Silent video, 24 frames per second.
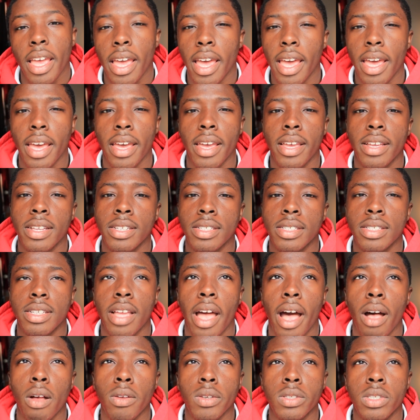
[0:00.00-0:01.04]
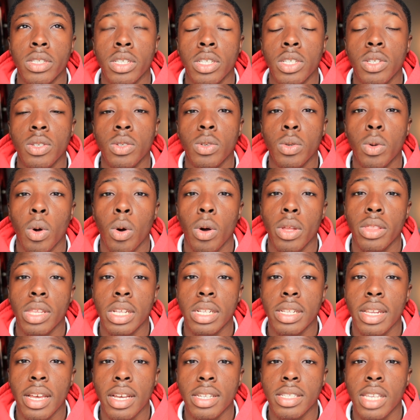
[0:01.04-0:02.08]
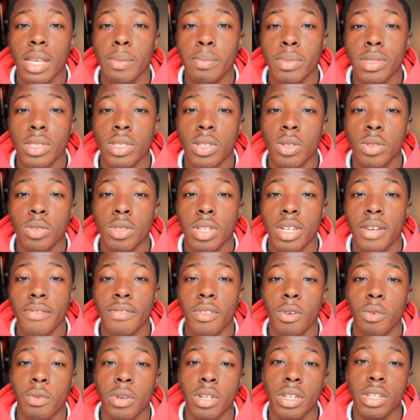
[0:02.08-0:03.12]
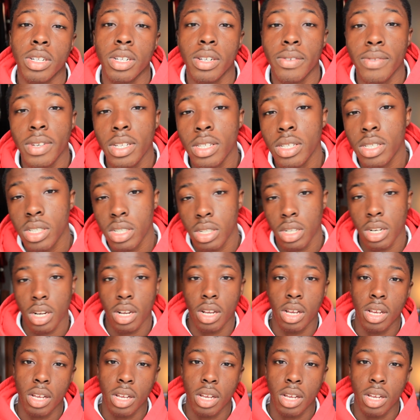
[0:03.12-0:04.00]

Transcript: and I'll see you on the next episode of The Winter Adventure.